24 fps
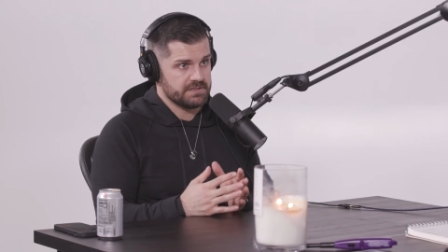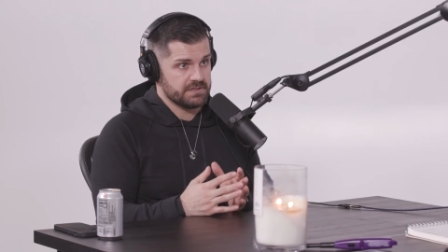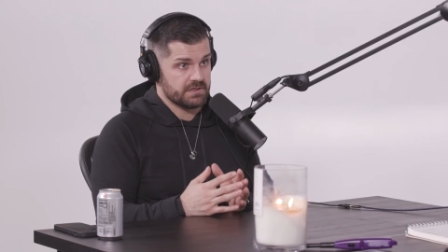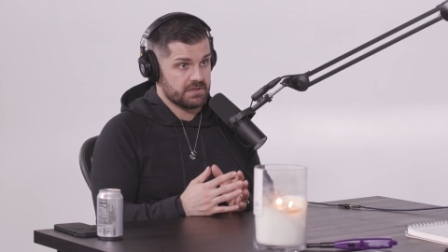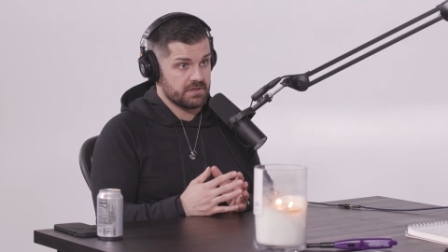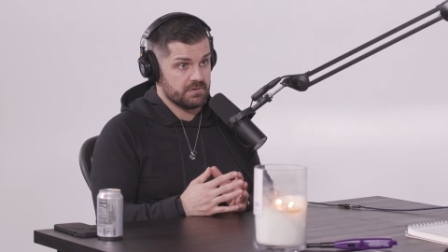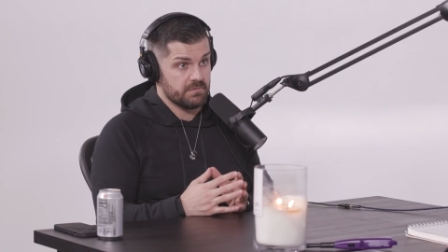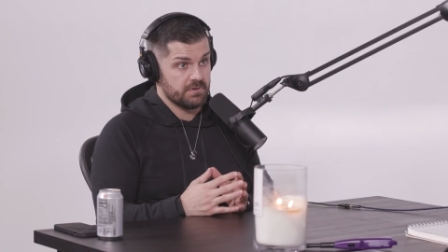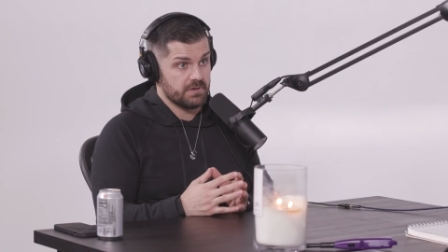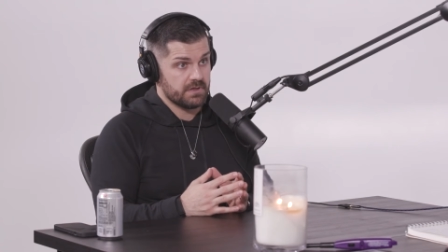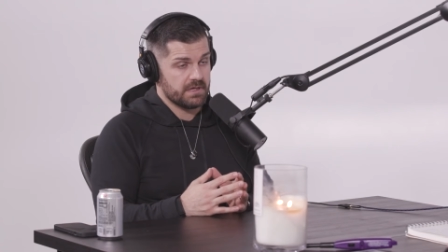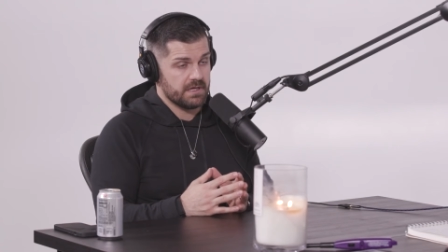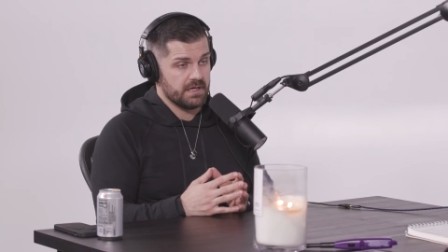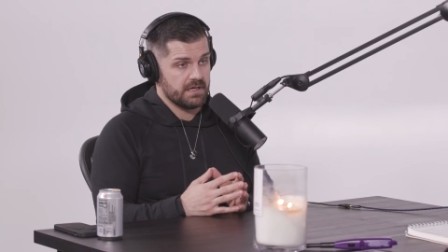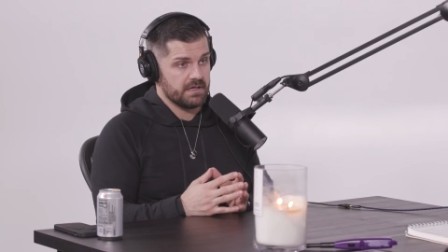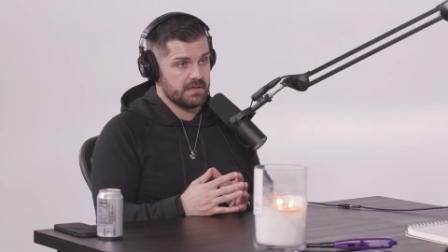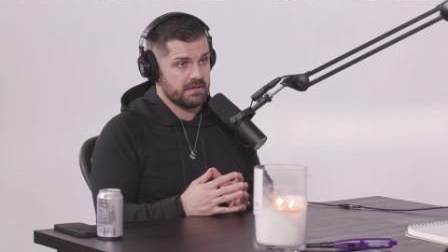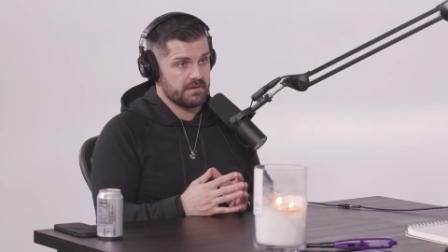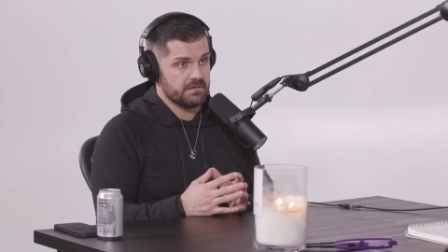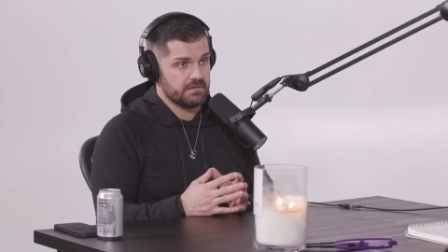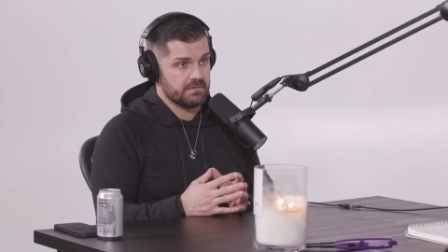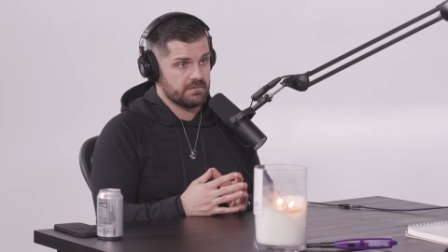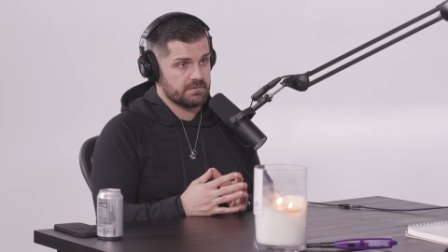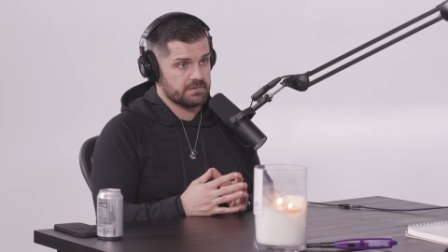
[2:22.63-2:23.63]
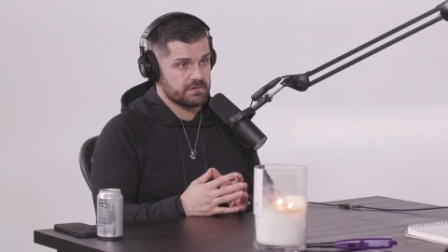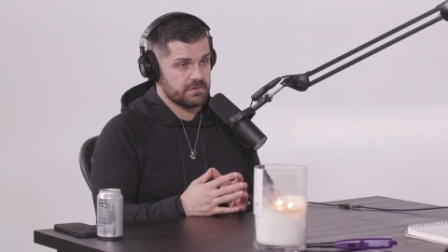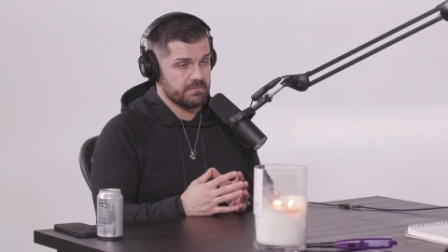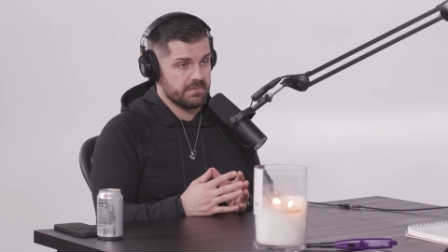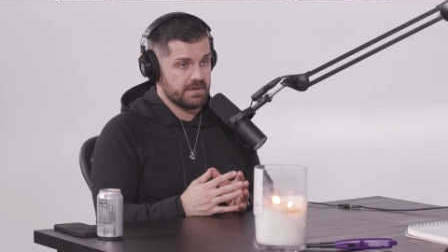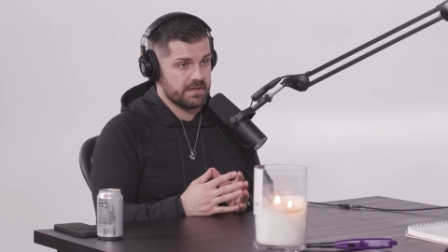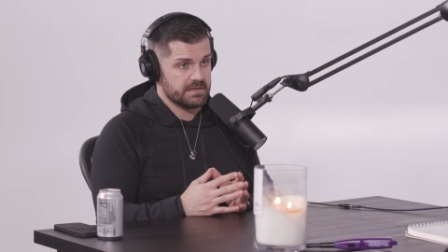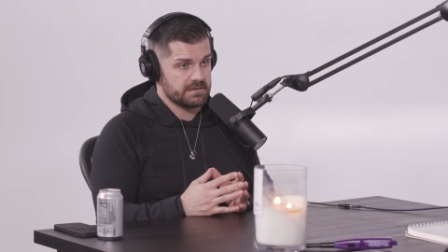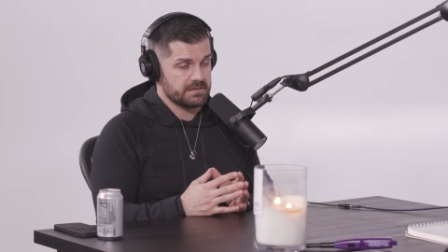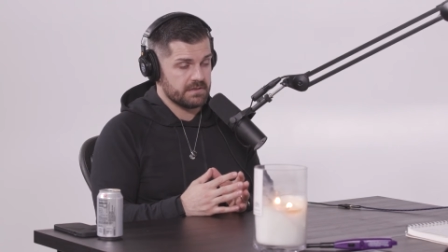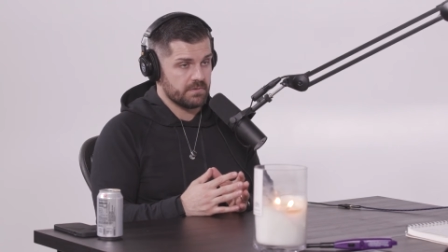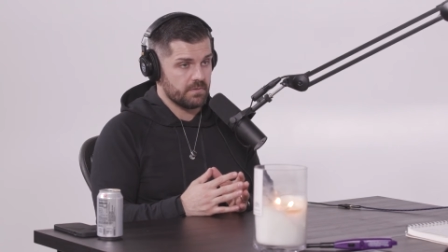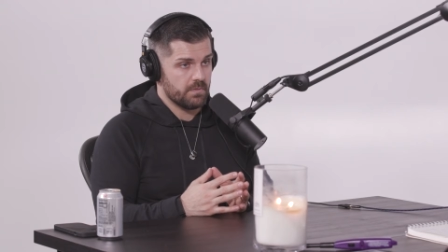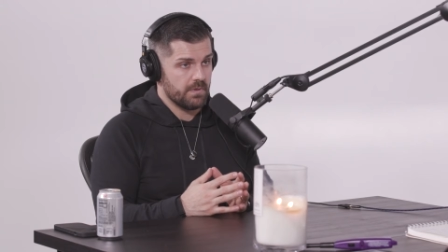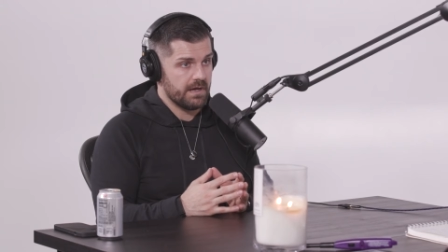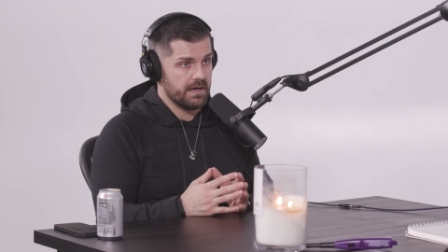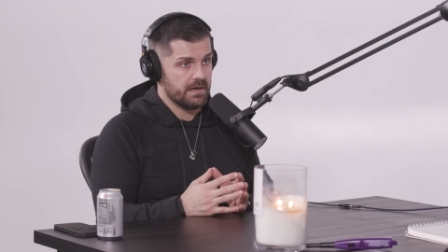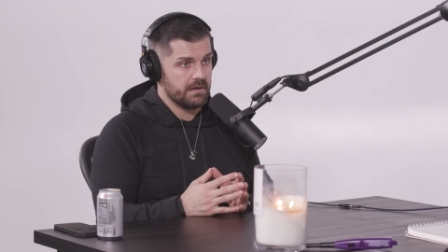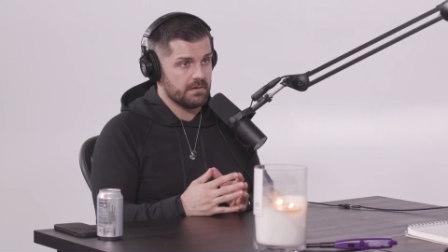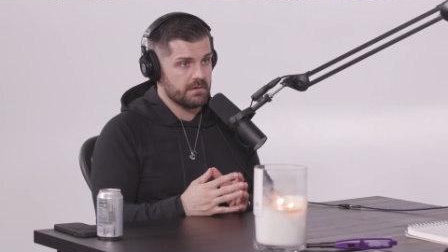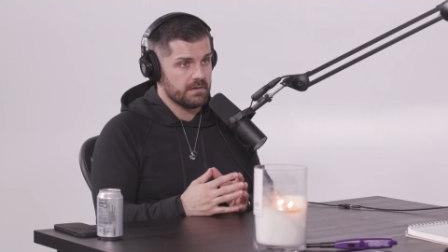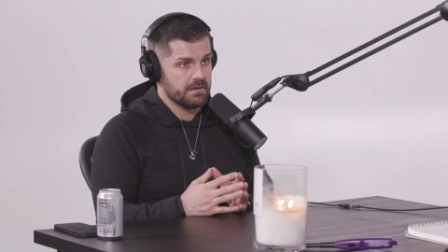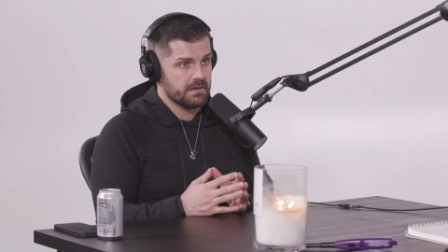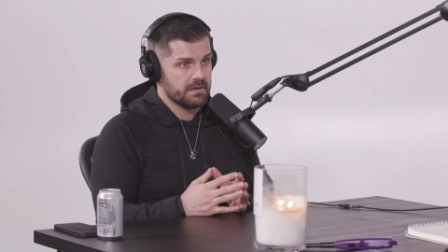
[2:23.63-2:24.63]
and communicate tremendously
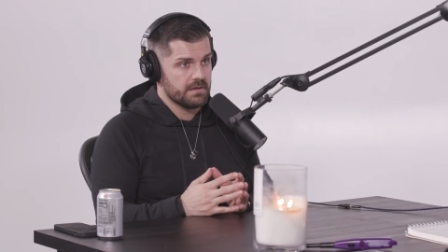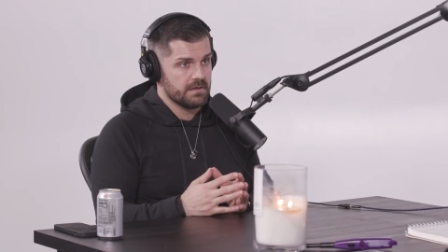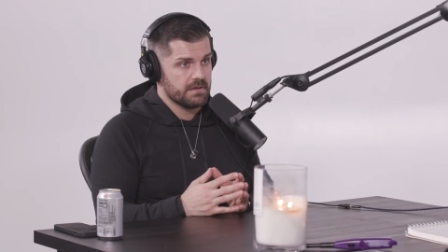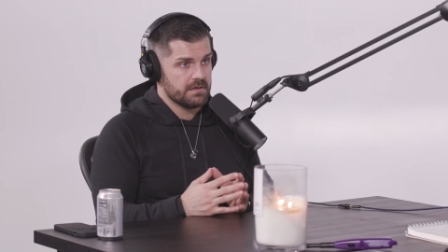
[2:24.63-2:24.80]
well